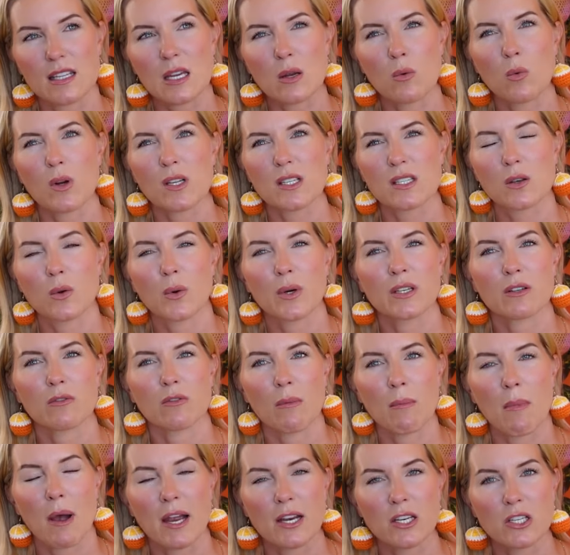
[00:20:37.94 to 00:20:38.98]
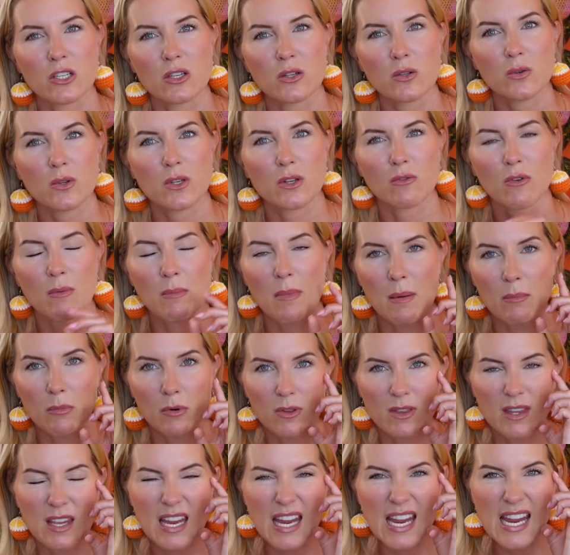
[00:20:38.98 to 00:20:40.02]
what's going to remind you, you remember
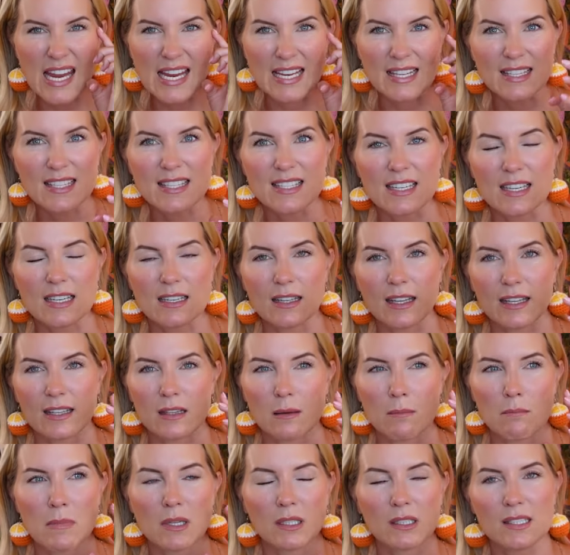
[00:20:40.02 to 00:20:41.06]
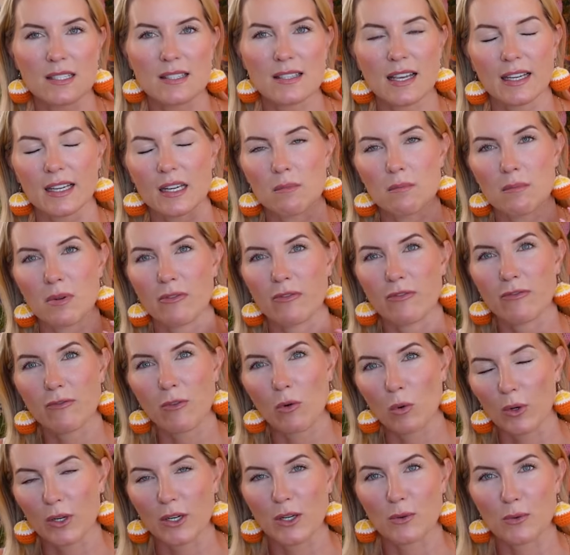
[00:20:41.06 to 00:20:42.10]
the instant, like the millisecond
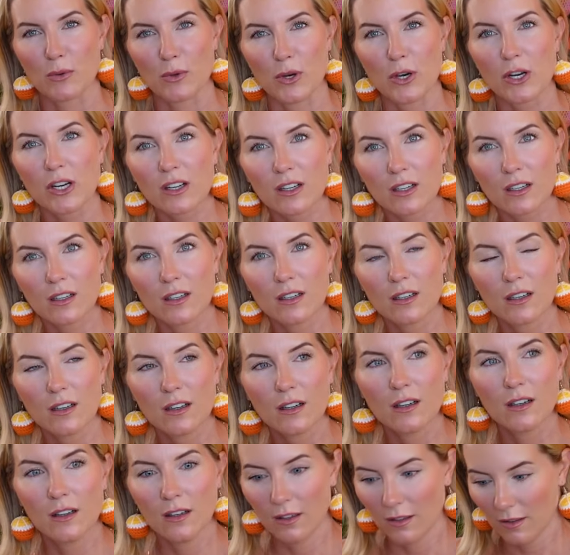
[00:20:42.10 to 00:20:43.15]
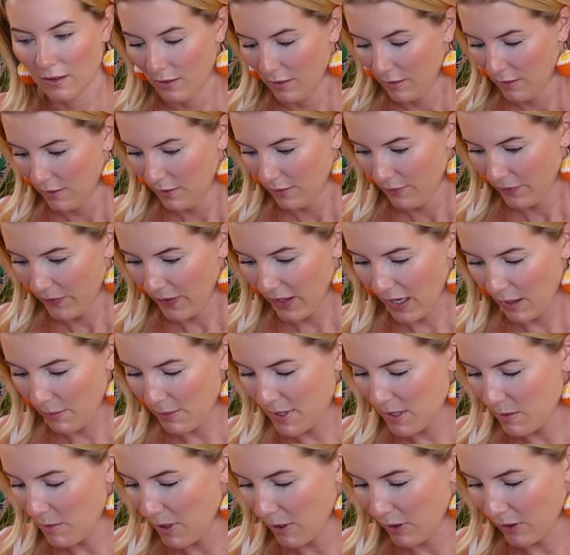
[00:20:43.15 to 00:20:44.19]
before you look? That
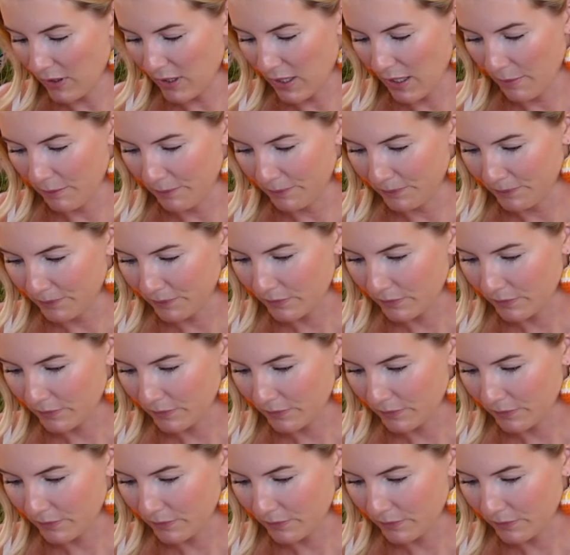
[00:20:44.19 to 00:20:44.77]
happens to me all the time.